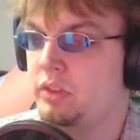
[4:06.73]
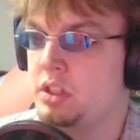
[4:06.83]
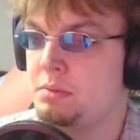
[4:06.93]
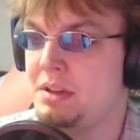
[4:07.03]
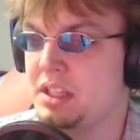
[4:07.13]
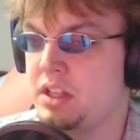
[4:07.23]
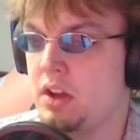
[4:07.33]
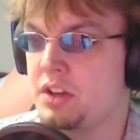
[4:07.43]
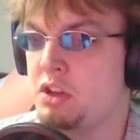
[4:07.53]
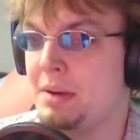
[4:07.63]
Basically, as long
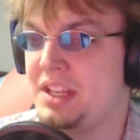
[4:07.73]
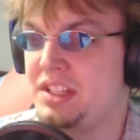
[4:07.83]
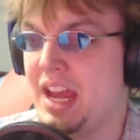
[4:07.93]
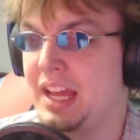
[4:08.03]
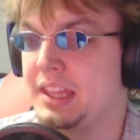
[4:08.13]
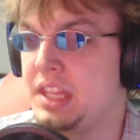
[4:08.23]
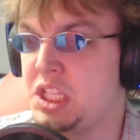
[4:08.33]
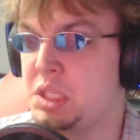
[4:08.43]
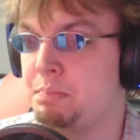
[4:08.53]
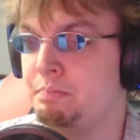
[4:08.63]
as nobody's standing at
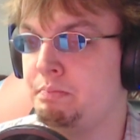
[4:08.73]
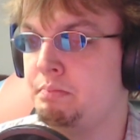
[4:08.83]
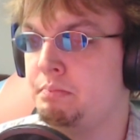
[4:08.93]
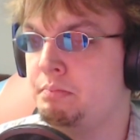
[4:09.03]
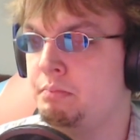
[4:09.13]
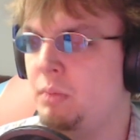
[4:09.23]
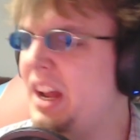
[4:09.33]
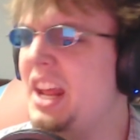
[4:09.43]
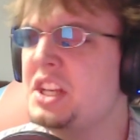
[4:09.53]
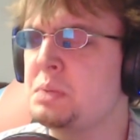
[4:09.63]
this... Why
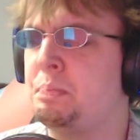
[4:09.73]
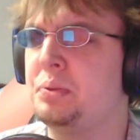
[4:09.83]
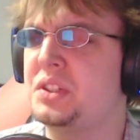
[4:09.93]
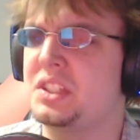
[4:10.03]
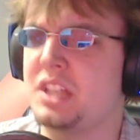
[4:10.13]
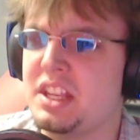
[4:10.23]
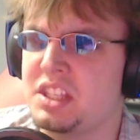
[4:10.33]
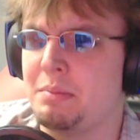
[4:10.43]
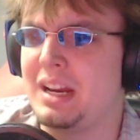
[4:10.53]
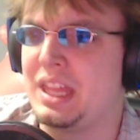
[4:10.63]
didn't I just set
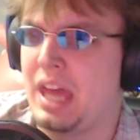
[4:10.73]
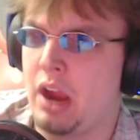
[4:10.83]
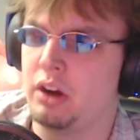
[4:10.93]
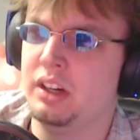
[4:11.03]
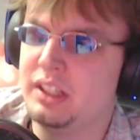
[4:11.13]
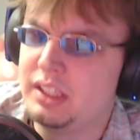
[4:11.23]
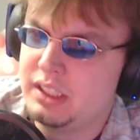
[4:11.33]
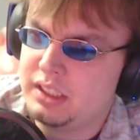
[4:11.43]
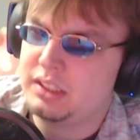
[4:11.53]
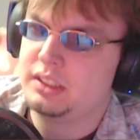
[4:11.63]
somebody there?
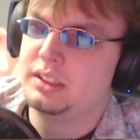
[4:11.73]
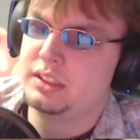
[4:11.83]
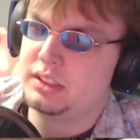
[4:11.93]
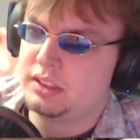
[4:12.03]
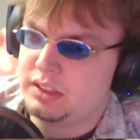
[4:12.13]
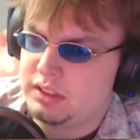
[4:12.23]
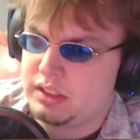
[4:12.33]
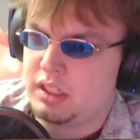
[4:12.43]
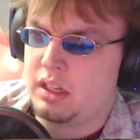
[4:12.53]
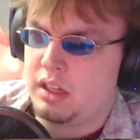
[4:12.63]

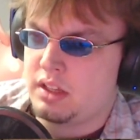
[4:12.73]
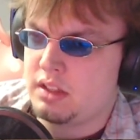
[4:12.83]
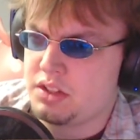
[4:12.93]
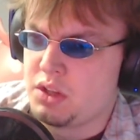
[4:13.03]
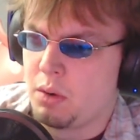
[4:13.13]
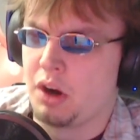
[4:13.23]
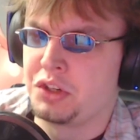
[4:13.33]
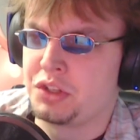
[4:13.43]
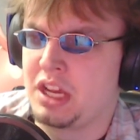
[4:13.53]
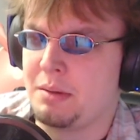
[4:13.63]
As long as no
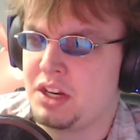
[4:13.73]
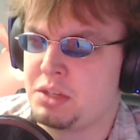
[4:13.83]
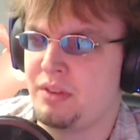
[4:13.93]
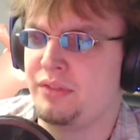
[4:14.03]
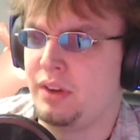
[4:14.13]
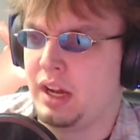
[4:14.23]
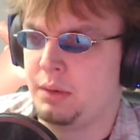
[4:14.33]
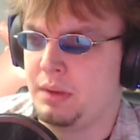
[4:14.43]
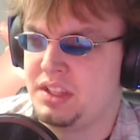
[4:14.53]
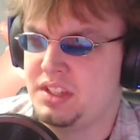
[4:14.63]
archers come in, I should be fine.
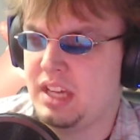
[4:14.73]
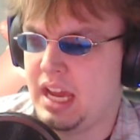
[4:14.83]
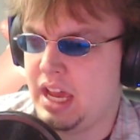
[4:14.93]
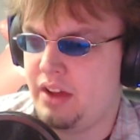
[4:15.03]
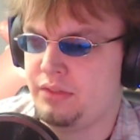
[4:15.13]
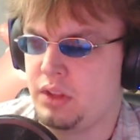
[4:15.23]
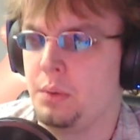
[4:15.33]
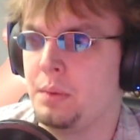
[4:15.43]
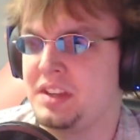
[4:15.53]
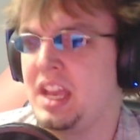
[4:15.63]
Wait, does this guy have... No,
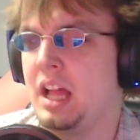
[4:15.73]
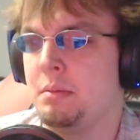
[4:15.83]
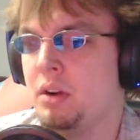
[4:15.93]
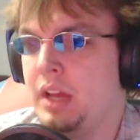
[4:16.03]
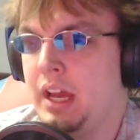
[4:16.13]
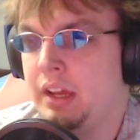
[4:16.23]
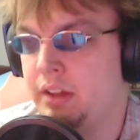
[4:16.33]
Rex Calibur, okay.